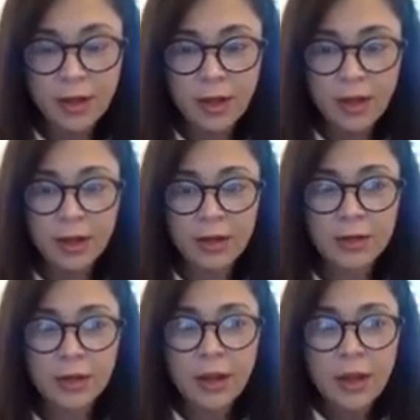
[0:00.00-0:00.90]

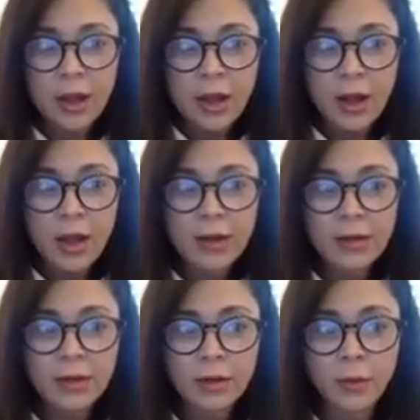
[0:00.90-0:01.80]
And I
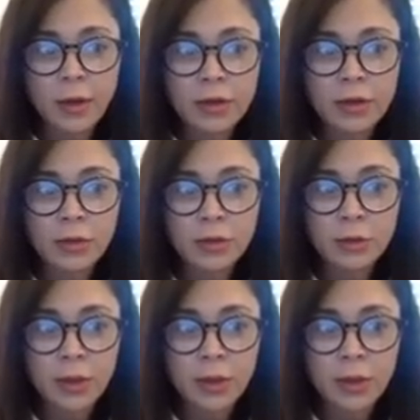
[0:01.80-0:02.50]
didn't want to